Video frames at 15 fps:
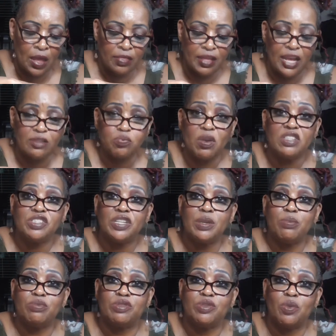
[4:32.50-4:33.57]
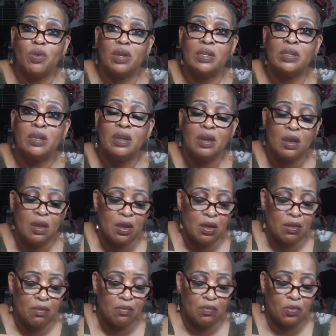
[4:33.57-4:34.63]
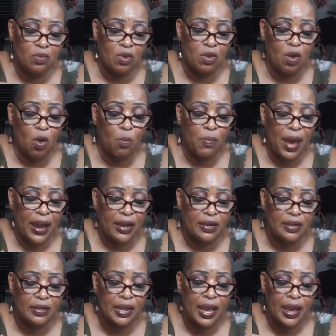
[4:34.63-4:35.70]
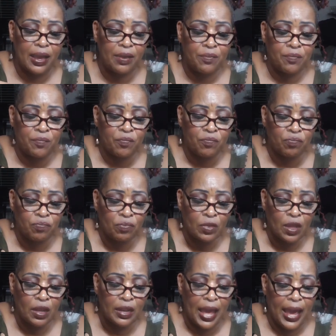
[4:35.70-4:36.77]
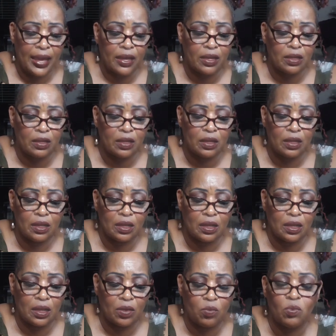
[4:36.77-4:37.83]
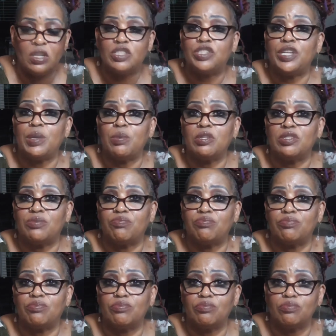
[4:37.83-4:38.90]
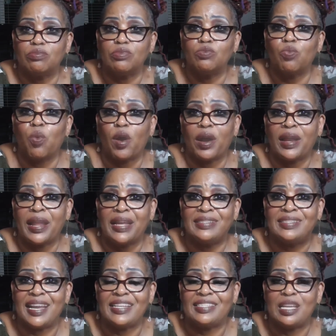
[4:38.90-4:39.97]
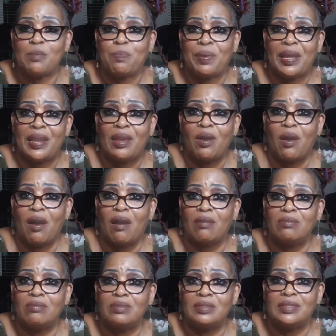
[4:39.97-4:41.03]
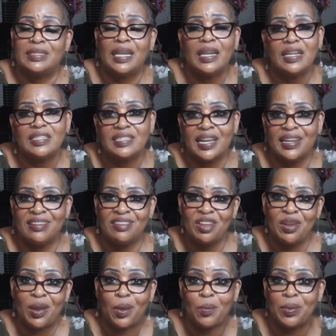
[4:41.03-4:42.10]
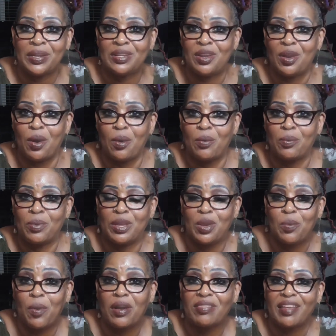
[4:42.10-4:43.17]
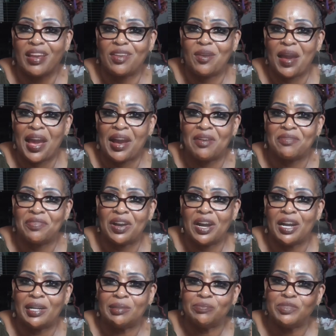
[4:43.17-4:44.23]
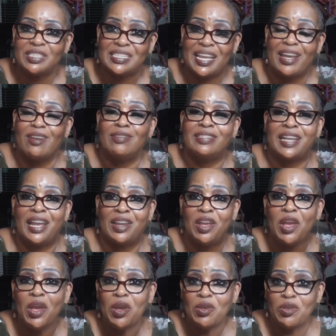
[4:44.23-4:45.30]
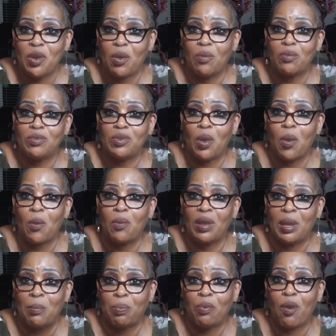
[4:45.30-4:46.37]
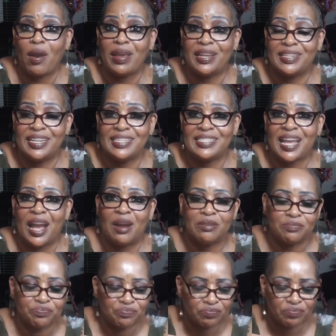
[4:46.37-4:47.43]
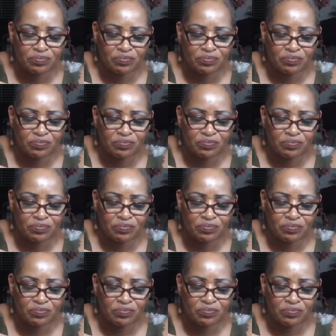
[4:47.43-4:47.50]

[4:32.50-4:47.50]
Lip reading: That's what she was doing. You know, back in the day, like when she was working at JCPenney or Dillard's, and when you work there, you have sales and your employee discount.